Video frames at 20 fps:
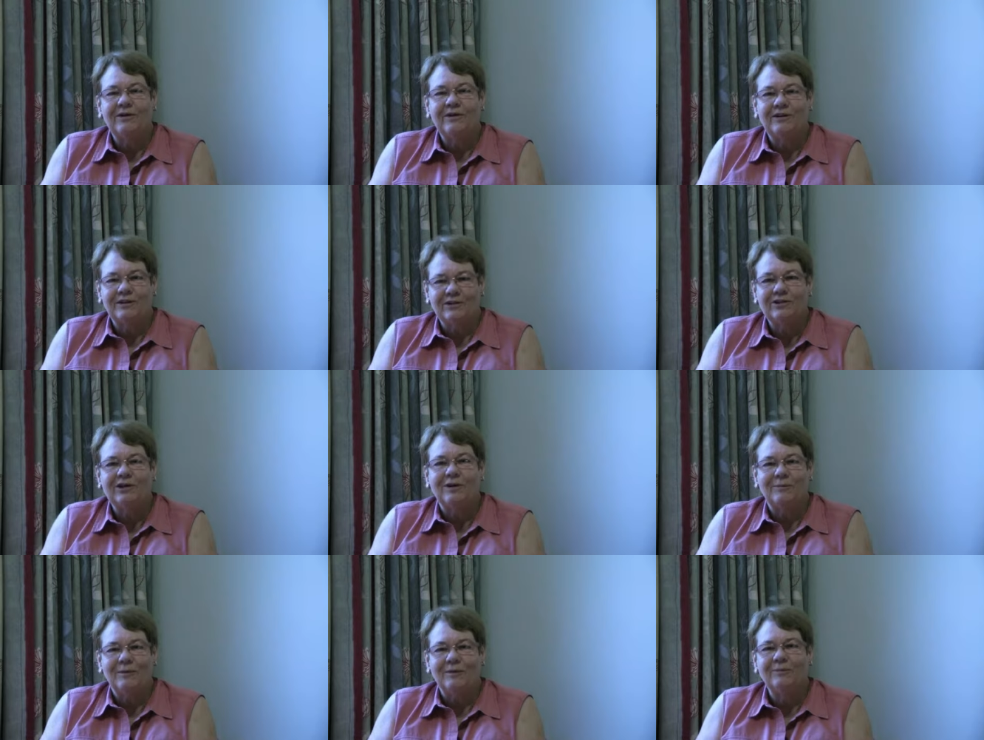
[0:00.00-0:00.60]
with the
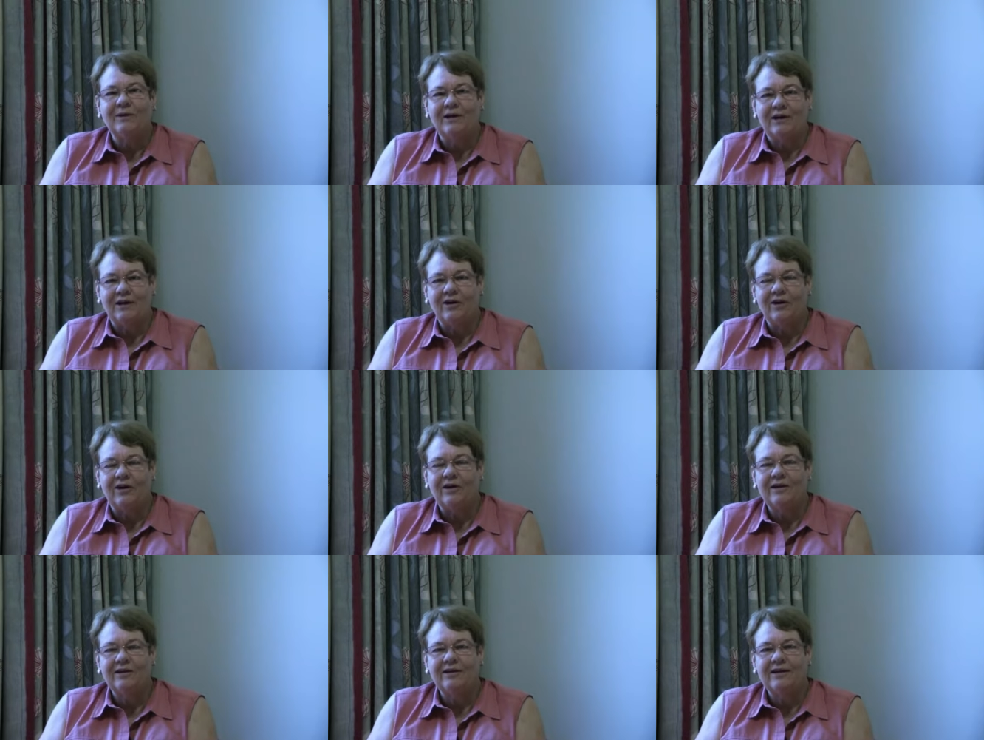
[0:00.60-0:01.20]
job that we
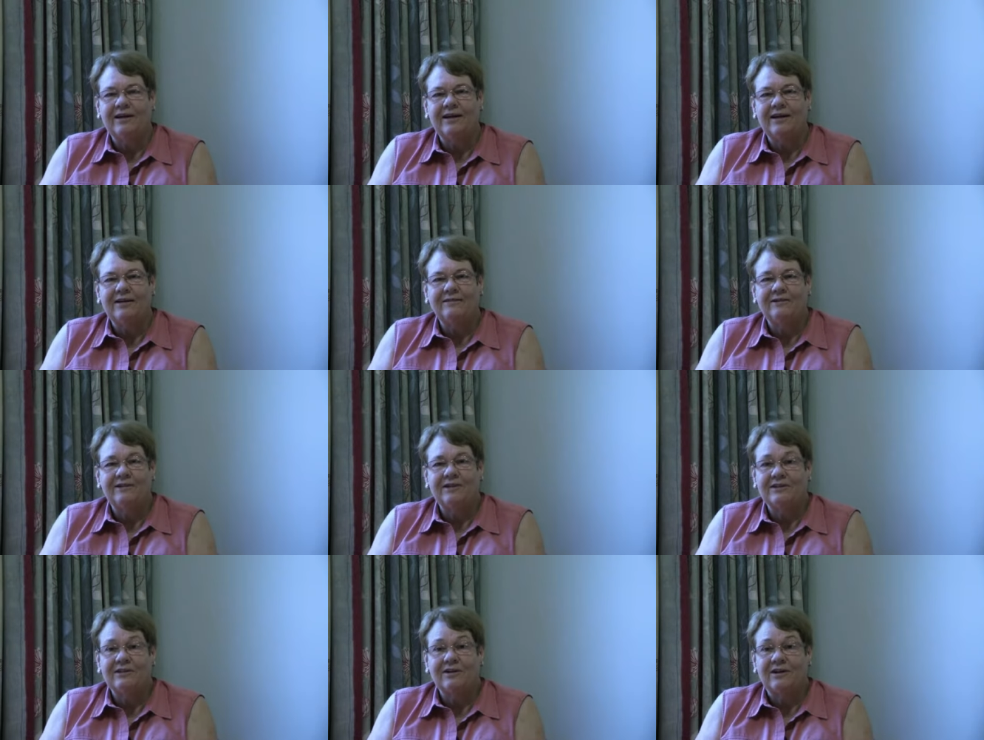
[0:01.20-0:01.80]
got
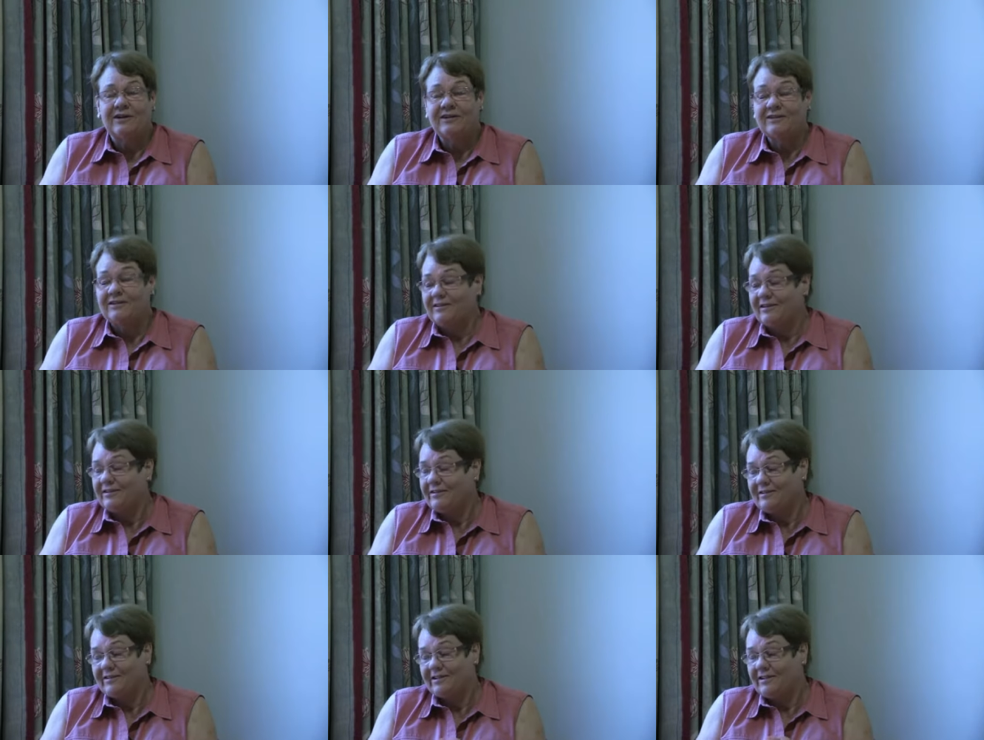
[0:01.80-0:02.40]
and we just like
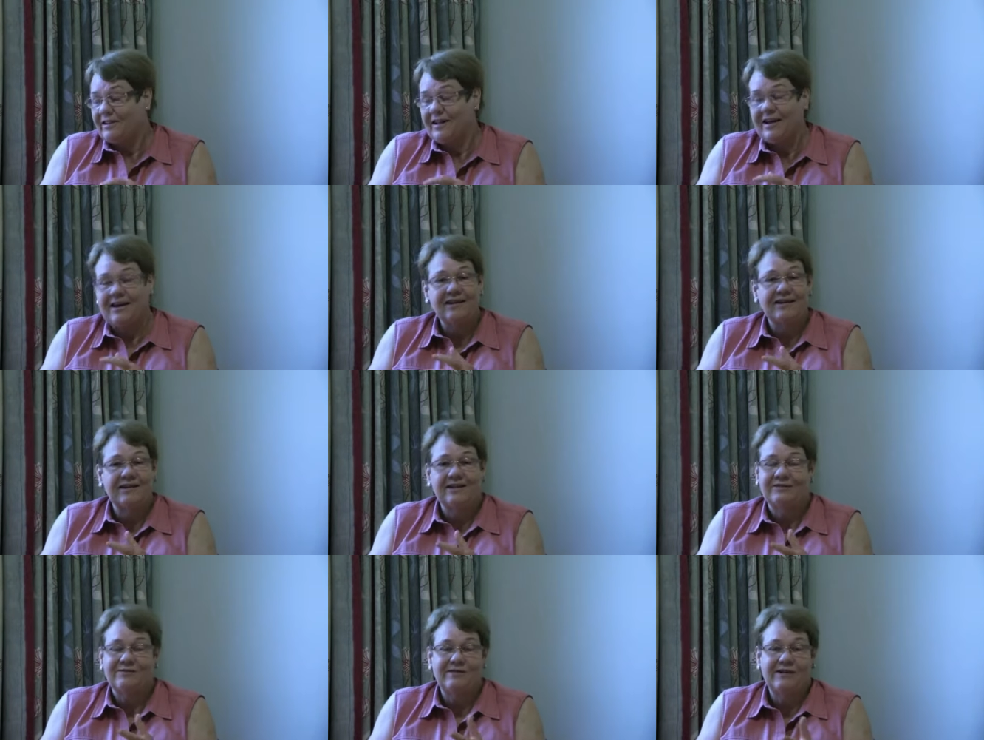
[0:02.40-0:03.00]
to, to
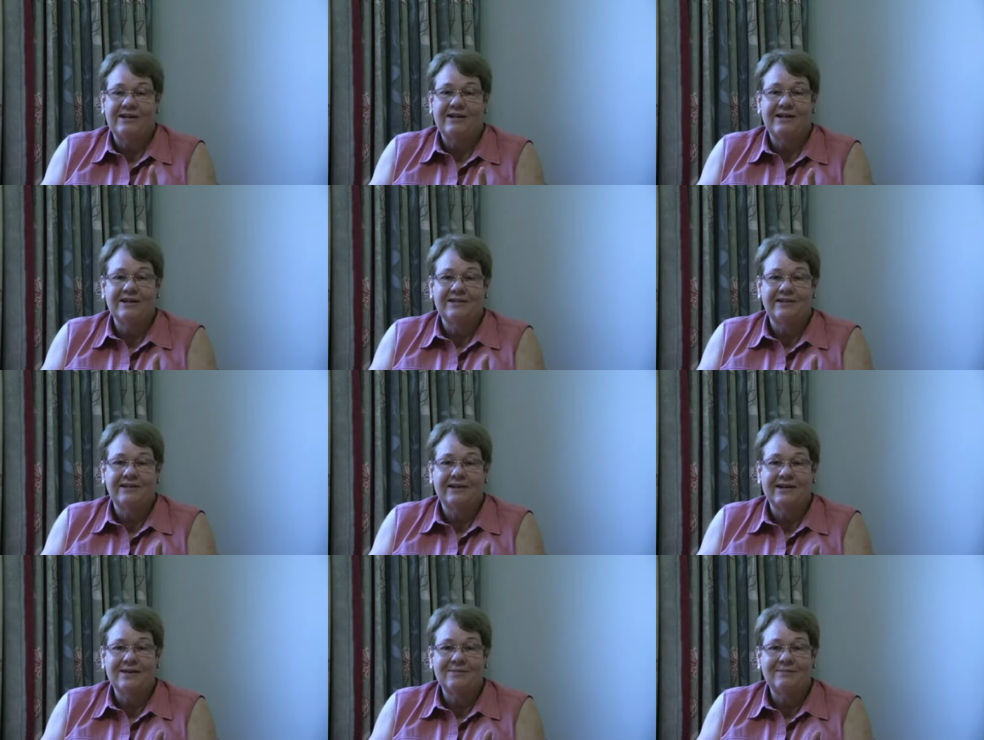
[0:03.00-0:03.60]
thank this
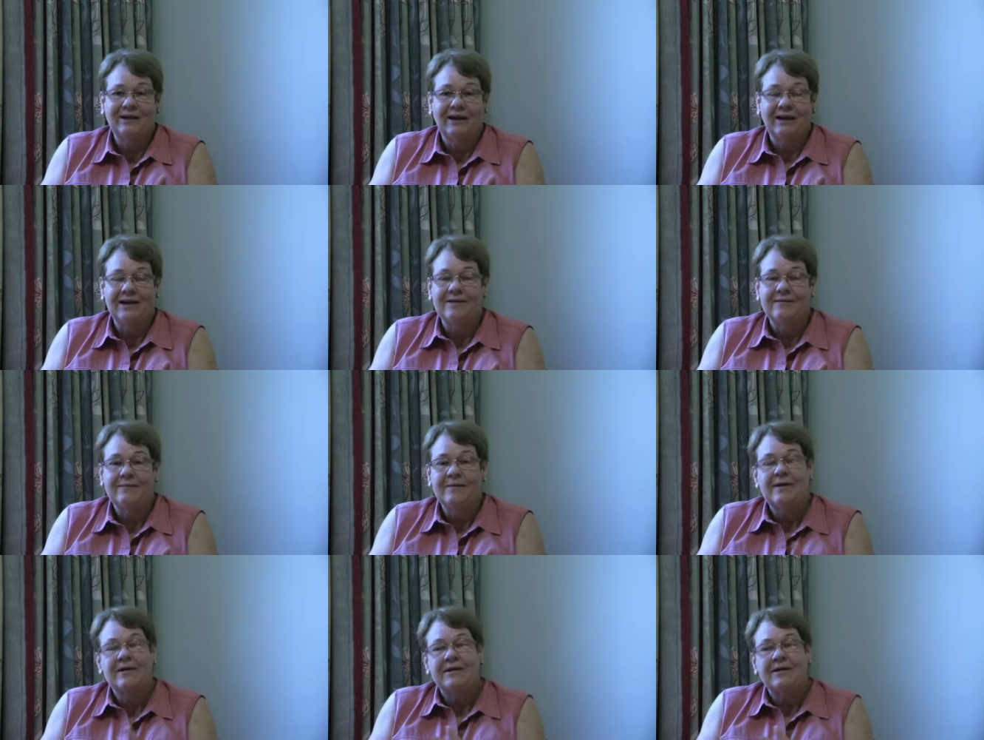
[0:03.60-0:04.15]
fantastic company.